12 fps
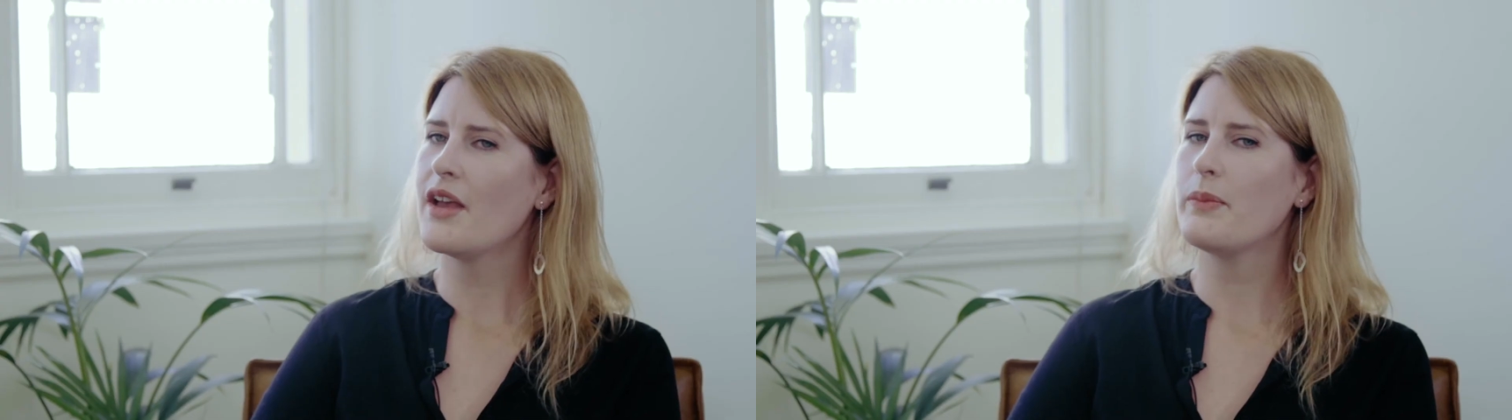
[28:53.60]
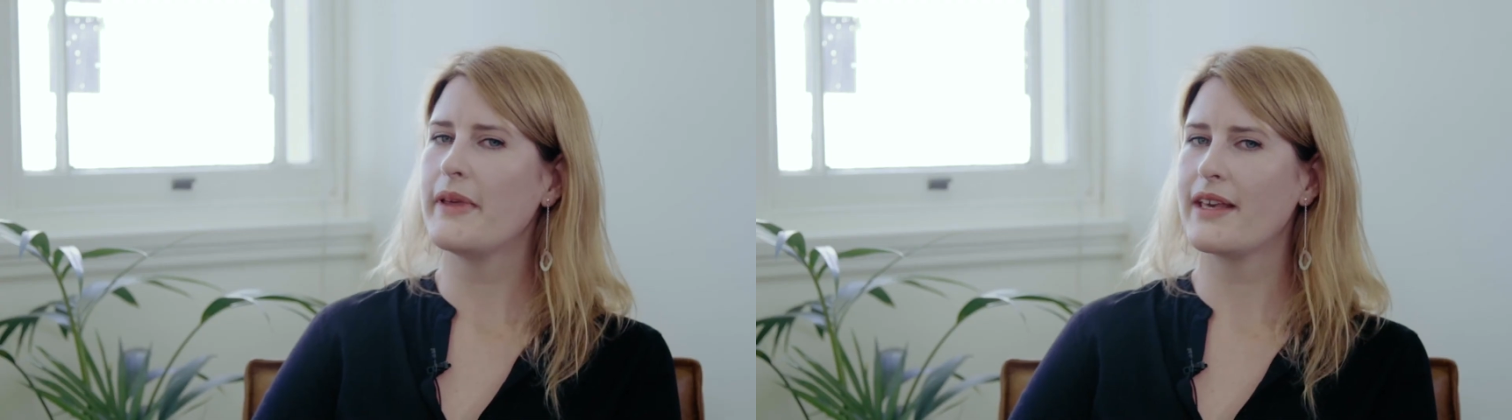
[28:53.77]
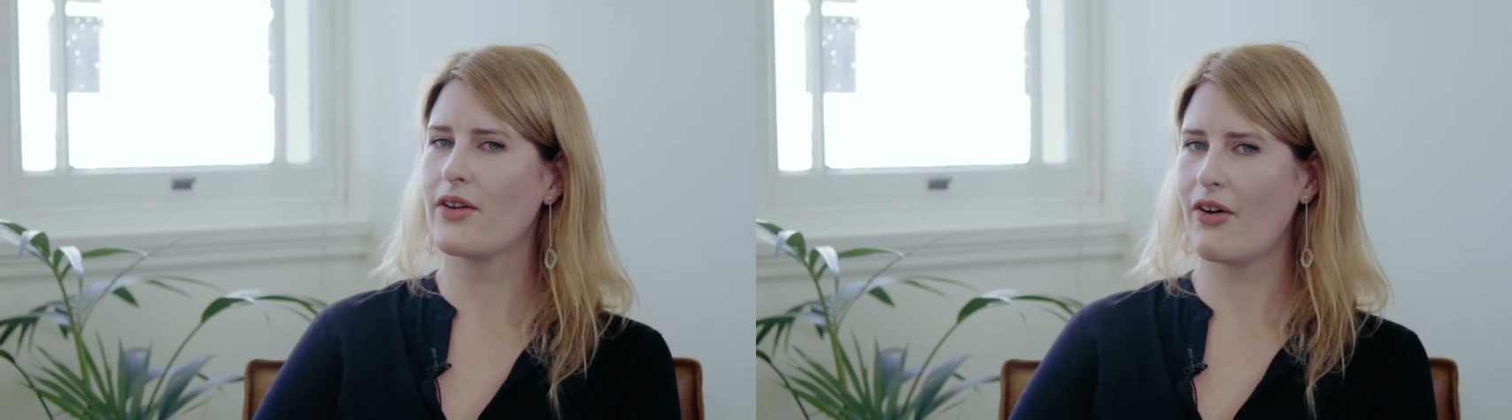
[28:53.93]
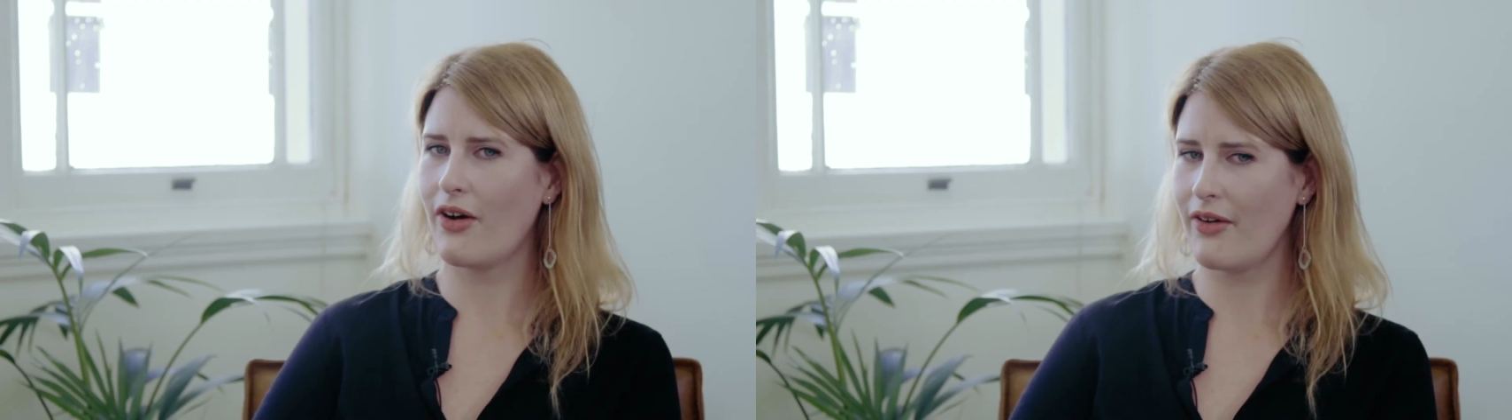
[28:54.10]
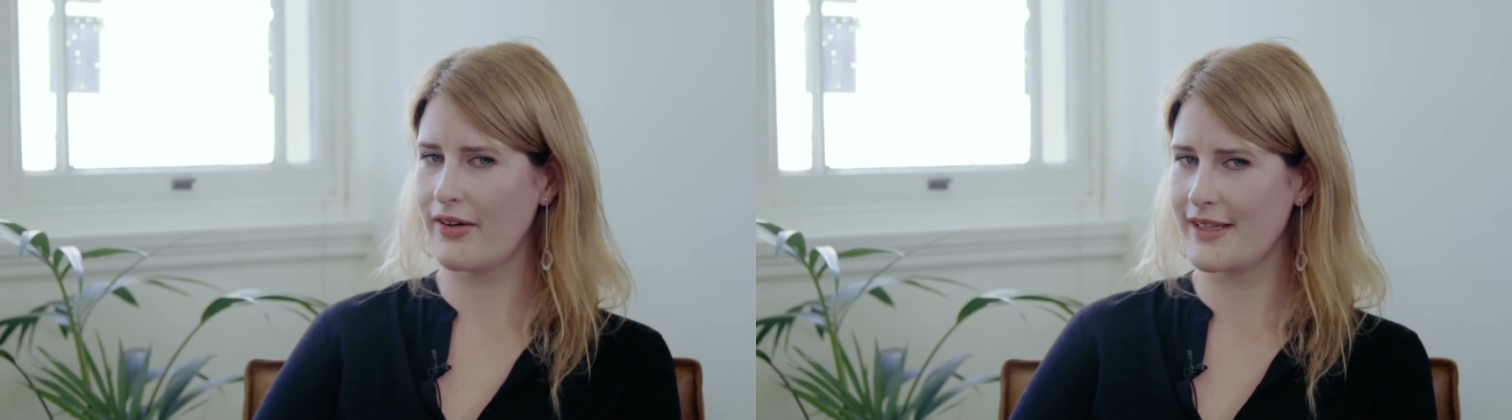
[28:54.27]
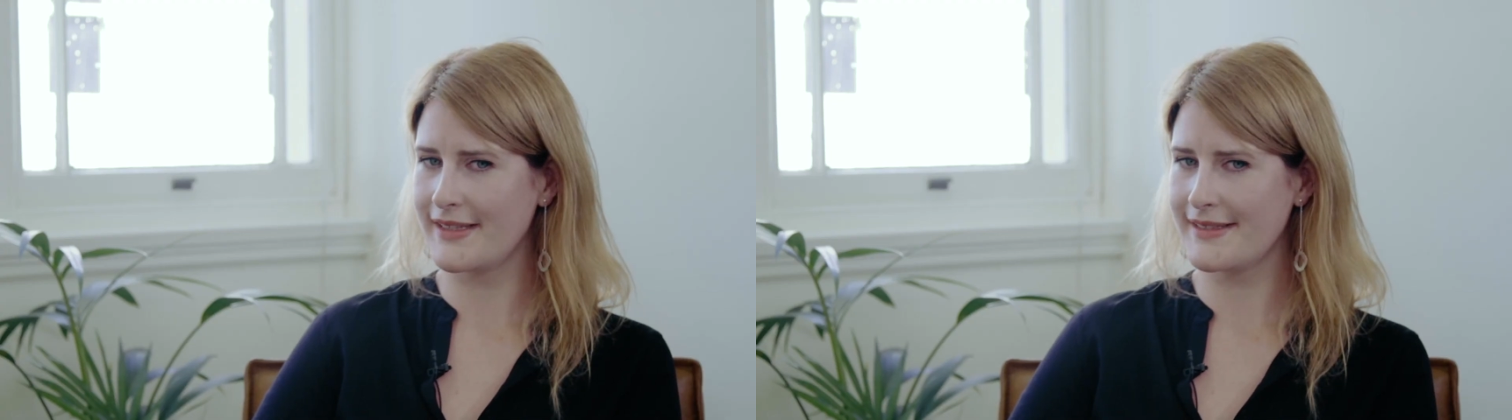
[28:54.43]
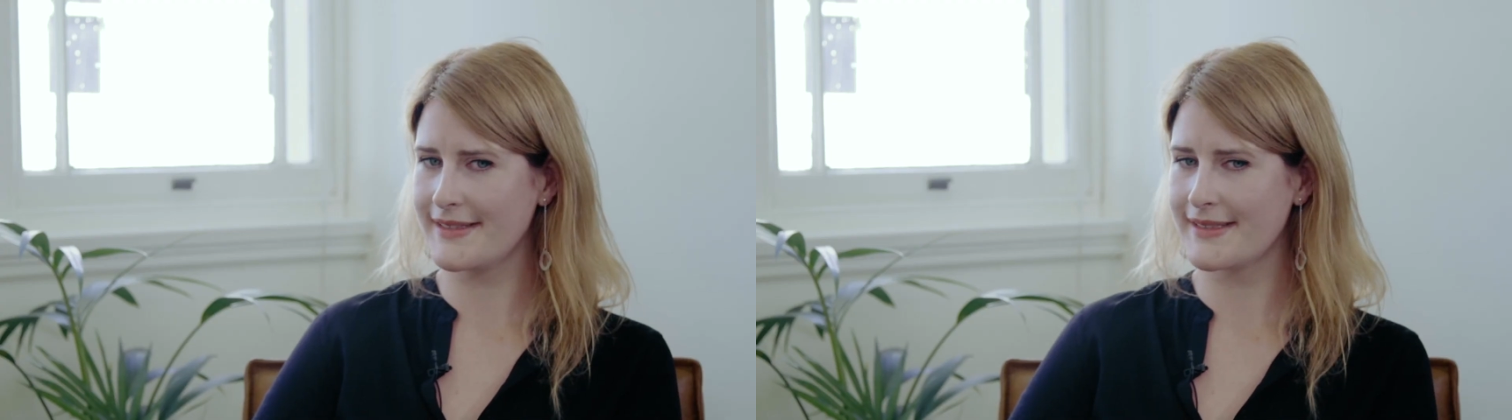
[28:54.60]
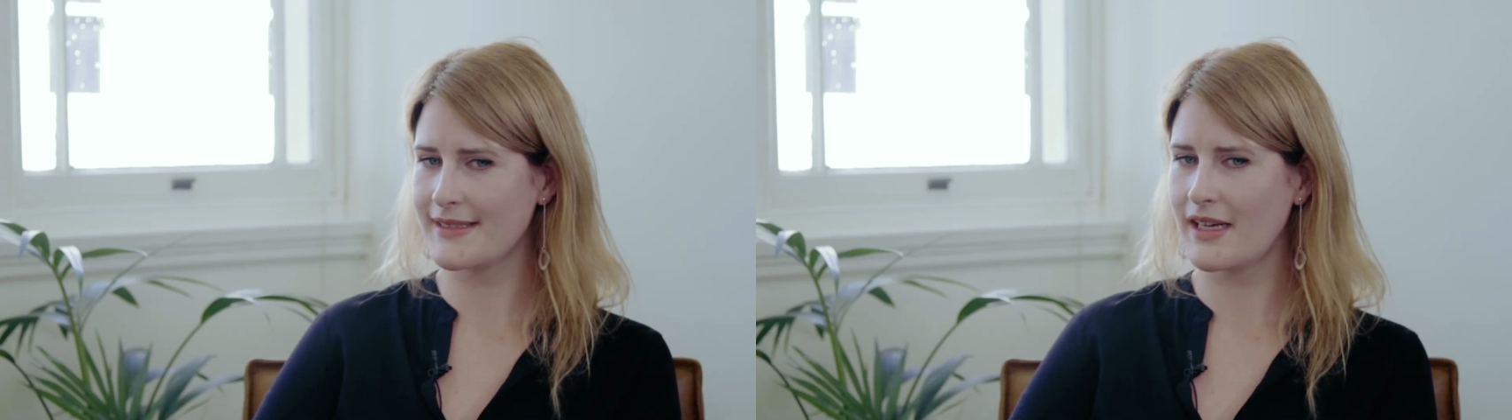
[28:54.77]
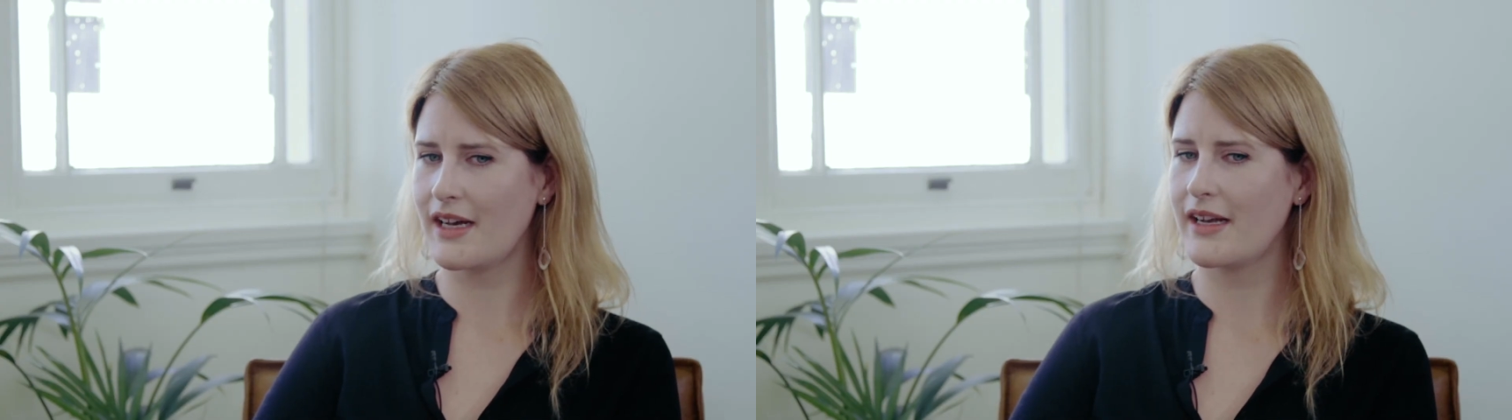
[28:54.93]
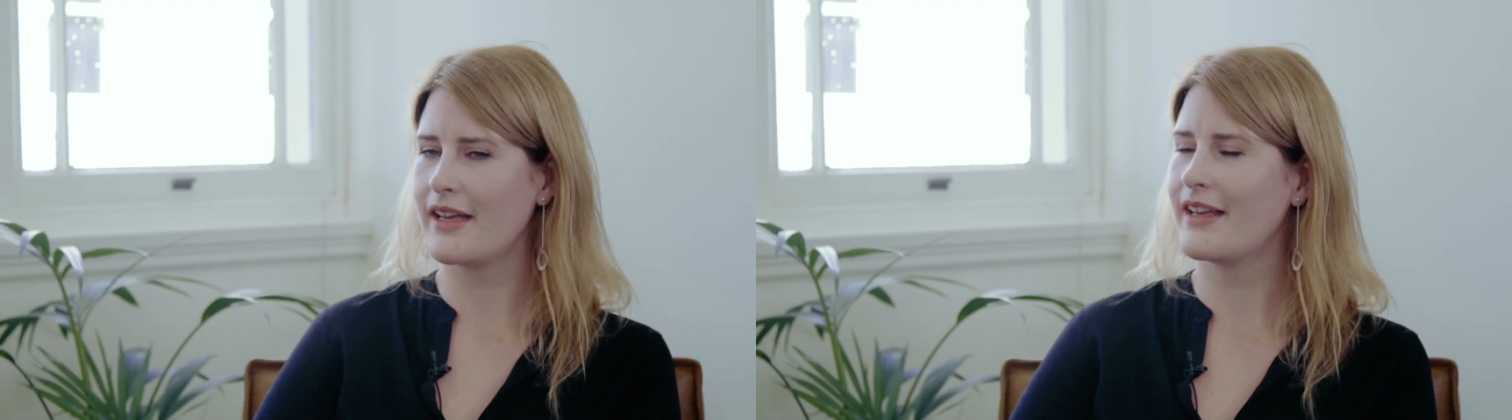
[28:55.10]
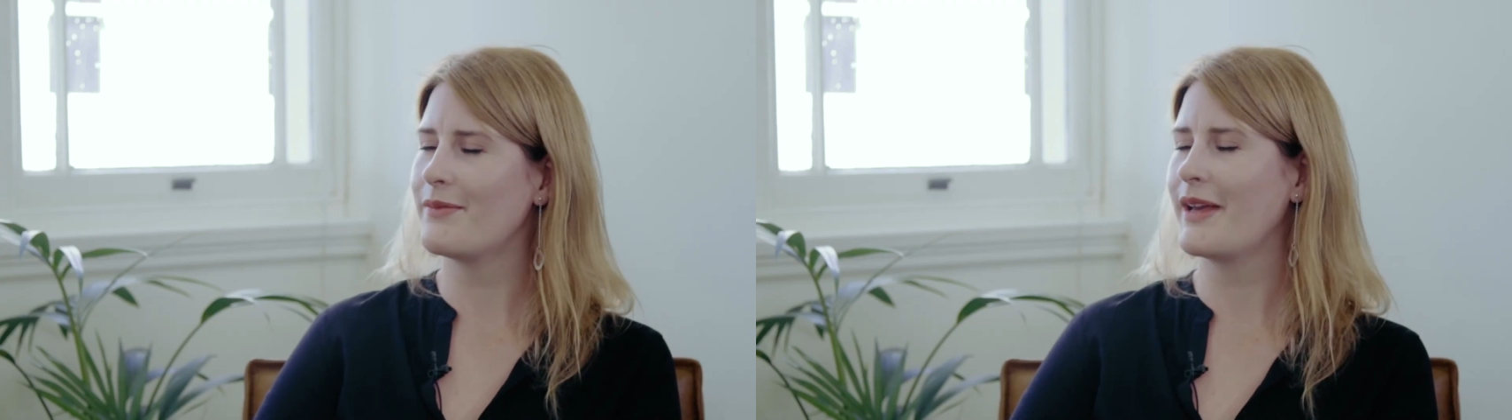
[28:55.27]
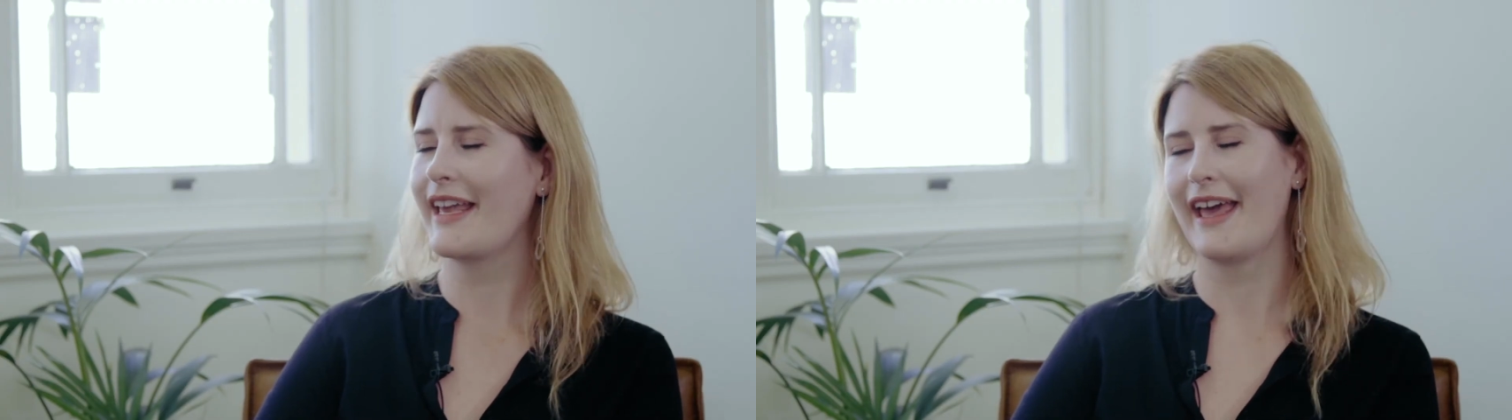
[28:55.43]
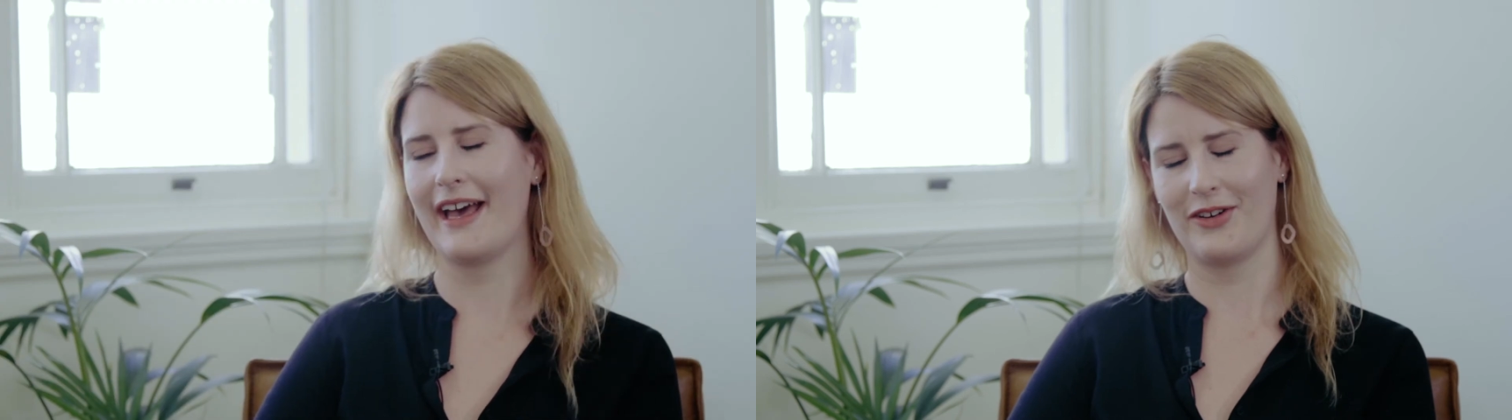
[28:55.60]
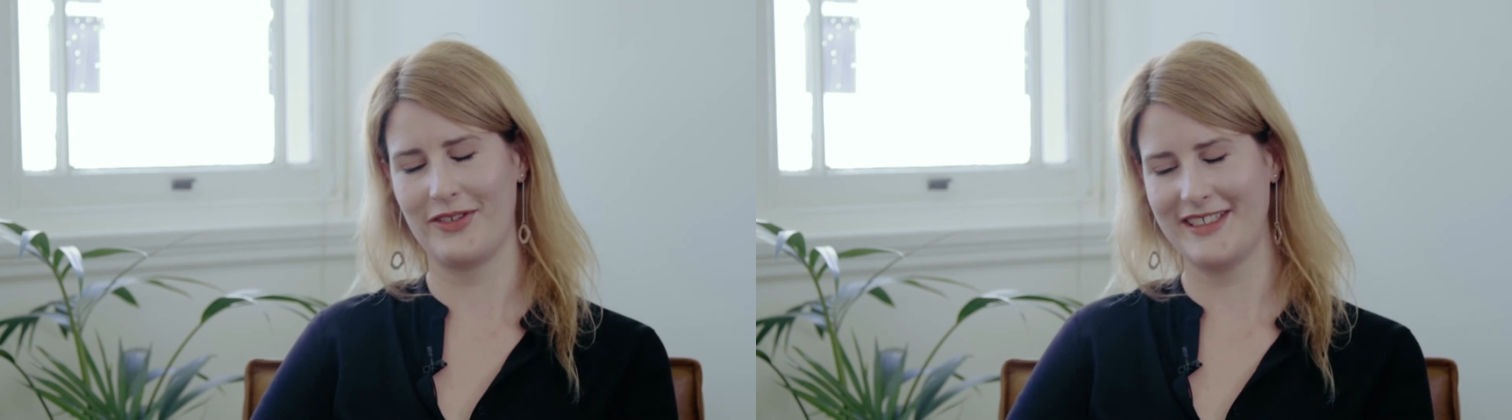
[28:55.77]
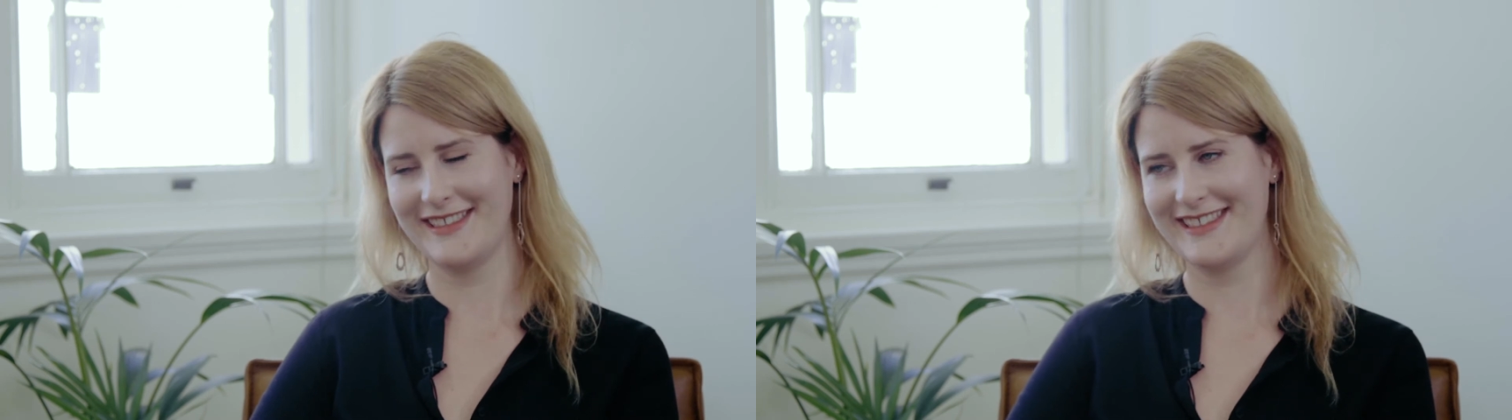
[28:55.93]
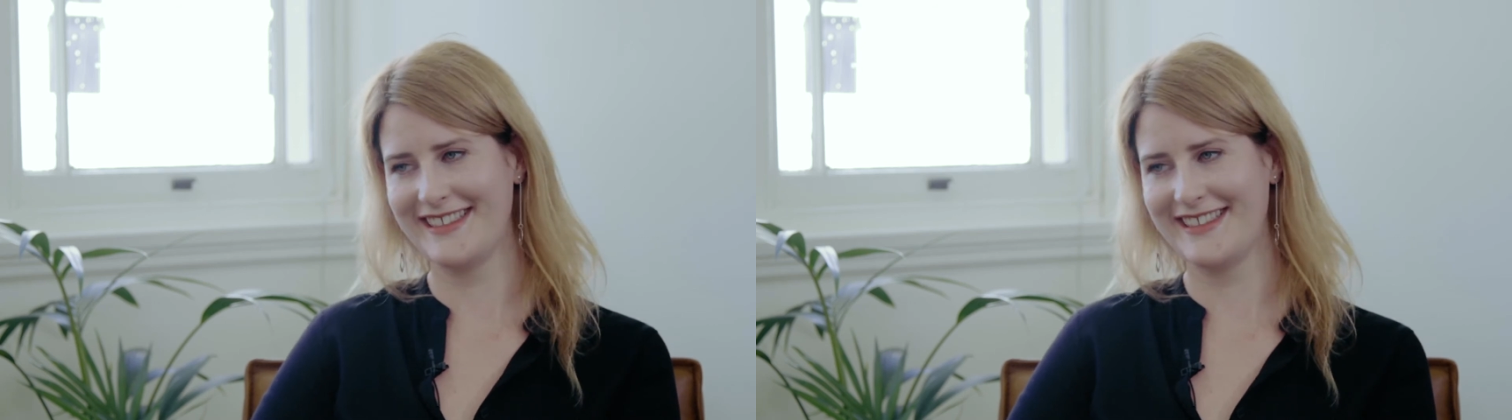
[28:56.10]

Because I am a coward